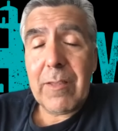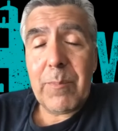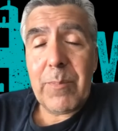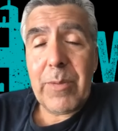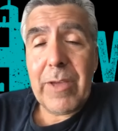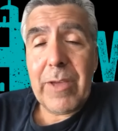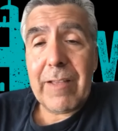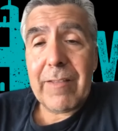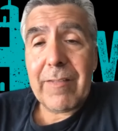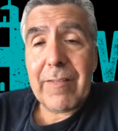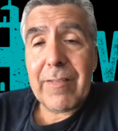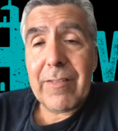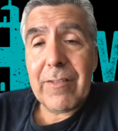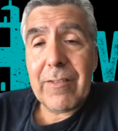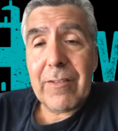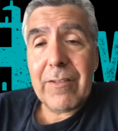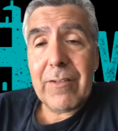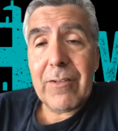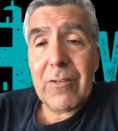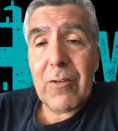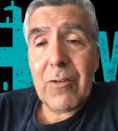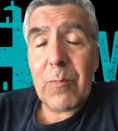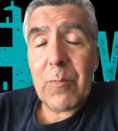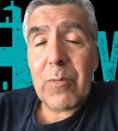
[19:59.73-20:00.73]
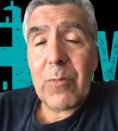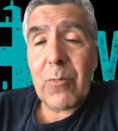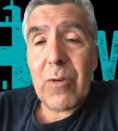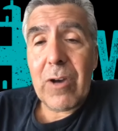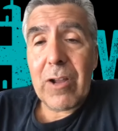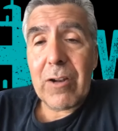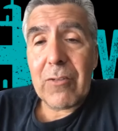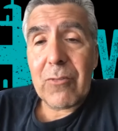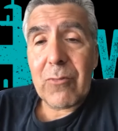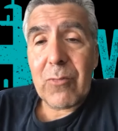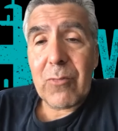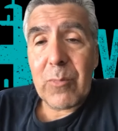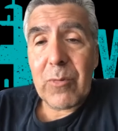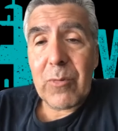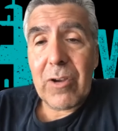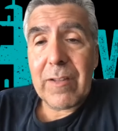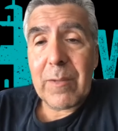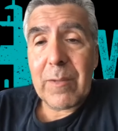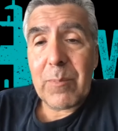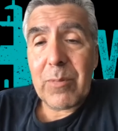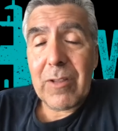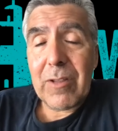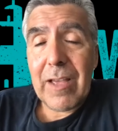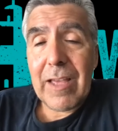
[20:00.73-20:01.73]
best open water swimmer on
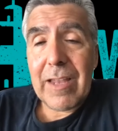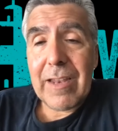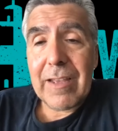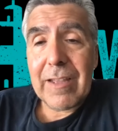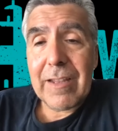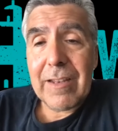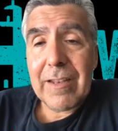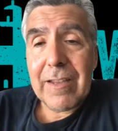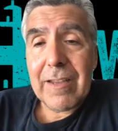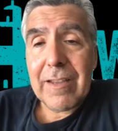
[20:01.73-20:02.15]
the planet.